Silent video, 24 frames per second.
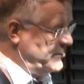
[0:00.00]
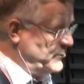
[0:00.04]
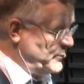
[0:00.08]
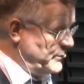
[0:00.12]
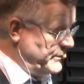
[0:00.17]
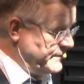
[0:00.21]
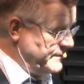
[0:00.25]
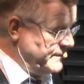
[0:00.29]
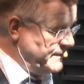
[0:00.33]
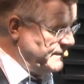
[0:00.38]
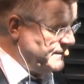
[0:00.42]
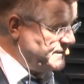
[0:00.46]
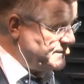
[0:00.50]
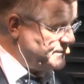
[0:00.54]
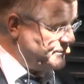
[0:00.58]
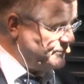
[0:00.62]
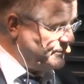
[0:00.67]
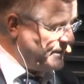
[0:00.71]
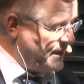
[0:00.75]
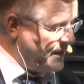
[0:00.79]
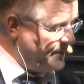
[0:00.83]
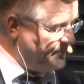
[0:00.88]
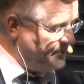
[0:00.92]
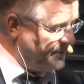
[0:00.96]
What needs to
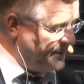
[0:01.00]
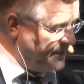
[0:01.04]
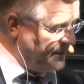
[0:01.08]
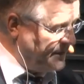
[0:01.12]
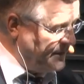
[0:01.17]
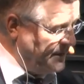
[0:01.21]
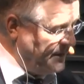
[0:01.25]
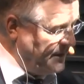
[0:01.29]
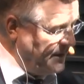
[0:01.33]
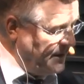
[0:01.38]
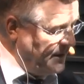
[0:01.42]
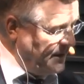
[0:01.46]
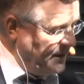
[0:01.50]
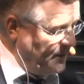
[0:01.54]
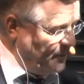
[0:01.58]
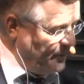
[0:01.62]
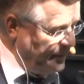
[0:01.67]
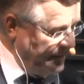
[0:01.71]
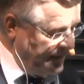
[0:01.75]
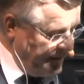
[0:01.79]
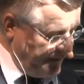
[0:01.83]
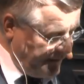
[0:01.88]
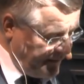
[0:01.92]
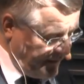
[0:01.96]
happen
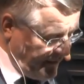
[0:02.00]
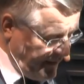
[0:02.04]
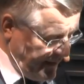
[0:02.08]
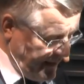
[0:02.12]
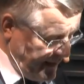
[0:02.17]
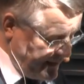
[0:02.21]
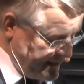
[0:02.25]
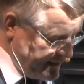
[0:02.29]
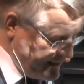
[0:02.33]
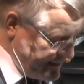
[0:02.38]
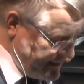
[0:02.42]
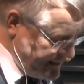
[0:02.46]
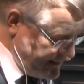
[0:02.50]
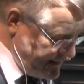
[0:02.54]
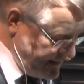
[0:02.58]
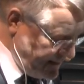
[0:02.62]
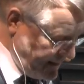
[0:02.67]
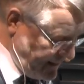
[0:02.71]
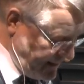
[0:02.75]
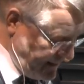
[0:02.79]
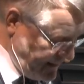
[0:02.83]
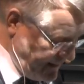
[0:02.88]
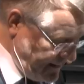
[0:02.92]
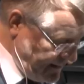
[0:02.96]
within the next
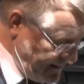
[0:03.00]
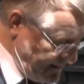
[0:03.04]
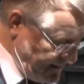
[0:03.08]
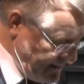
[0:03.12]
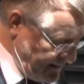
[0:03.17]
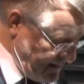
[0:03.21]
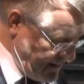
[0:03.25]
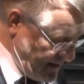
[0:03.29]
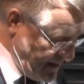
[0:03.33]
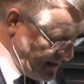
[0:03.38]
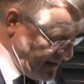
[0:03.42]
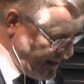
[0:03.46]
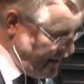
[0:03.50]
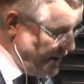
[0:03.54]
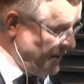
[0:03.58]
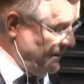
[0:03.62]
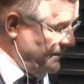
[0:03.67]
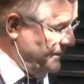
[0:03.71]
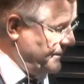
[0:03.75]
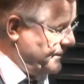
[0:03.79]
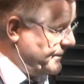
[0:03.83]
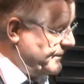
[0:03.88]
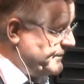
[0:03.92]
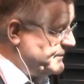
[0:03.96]
uh,
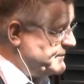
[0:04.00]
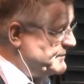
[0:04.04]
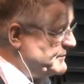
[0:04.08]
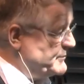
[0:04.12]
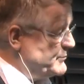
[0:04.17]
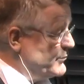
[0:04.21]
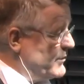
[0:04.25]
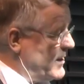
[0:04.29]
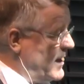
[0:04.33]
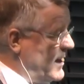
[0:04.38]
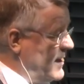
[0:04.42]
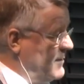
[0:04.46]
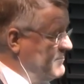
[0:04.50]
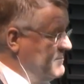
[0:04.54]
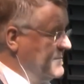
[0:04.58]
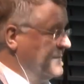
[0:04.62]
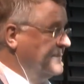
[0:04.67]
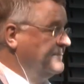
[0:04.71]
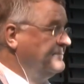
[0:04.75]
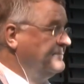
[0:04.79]
years to come?